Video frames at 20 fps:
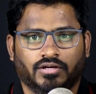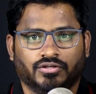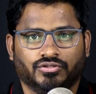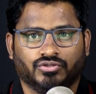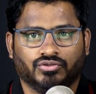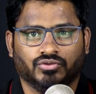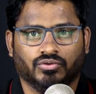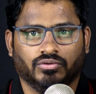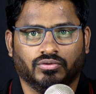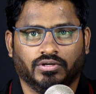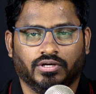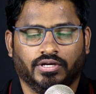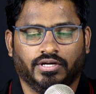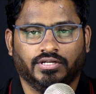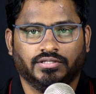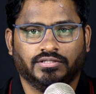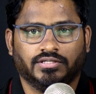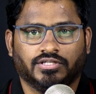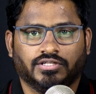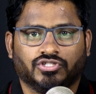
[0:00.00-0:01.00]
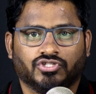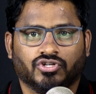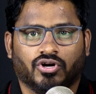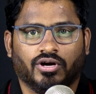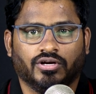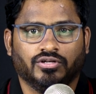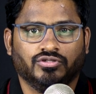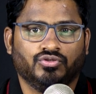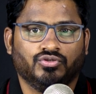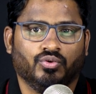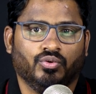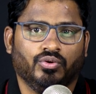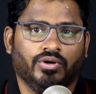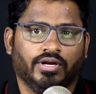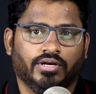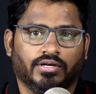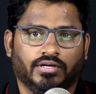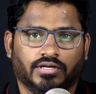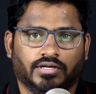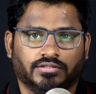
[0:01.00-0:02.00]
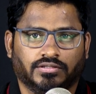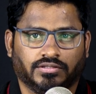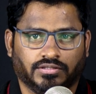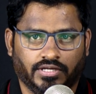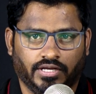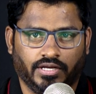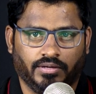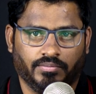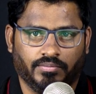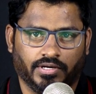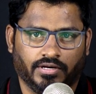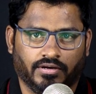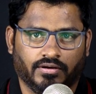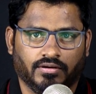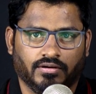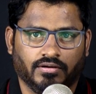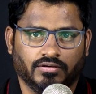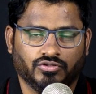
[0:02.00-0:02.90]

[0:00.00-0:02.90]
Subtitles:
so it is a choice oriented statement.